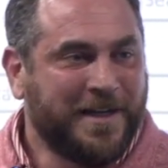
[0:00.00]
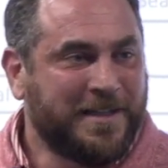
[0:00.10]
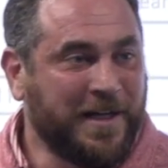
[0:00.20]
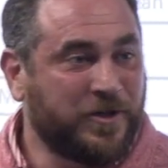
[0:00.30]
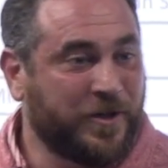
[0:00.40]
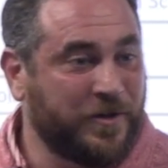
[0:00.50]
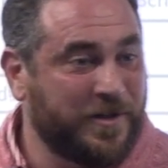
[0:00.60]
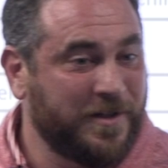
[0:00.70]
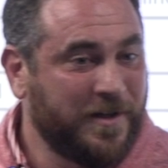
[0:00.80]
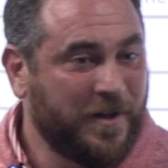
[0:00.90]

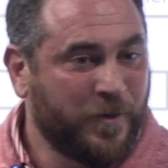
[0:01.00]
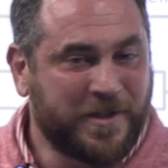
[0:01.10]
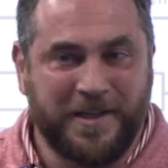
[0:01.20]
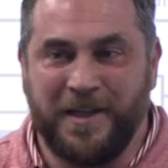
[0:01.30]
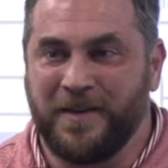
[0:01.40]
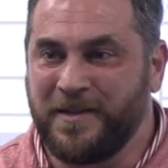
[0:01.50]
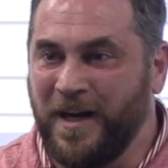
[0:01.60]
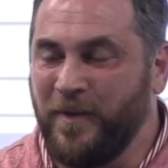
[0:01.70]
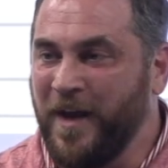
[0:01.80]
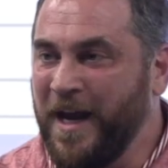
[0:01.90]
Teachers were seeing the
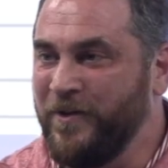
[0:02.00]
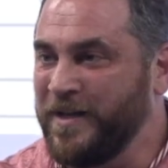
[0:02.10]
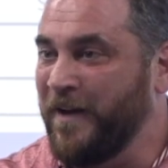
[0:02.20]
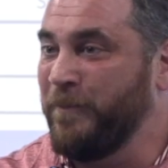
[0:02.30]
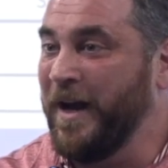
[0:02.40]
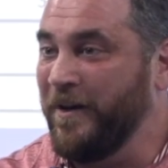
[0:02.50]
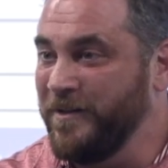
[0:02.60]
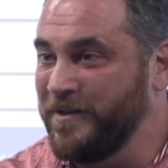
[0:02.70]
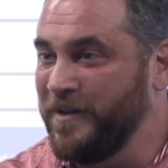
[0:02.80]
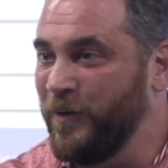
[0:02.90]
same behaviors out of
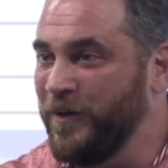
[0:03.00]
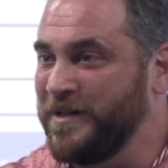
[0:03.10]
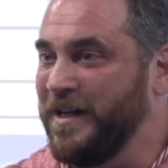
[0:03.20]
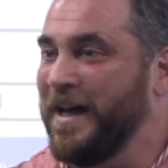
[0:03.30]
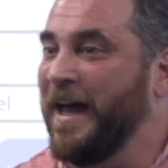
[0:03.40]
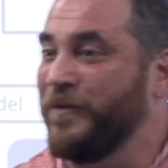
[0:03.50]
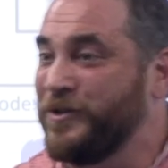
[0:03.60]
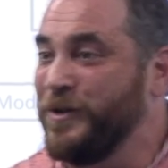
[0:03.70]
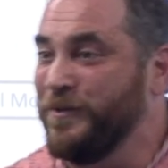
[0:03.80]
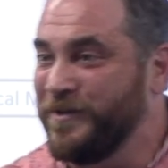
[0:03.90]
parents that we were seeing out of
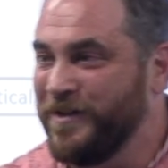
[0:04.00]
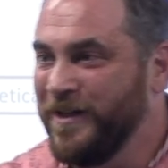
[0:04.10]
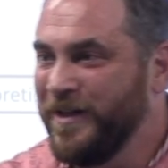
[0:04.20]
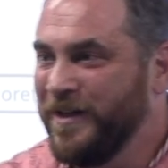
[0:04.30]
students.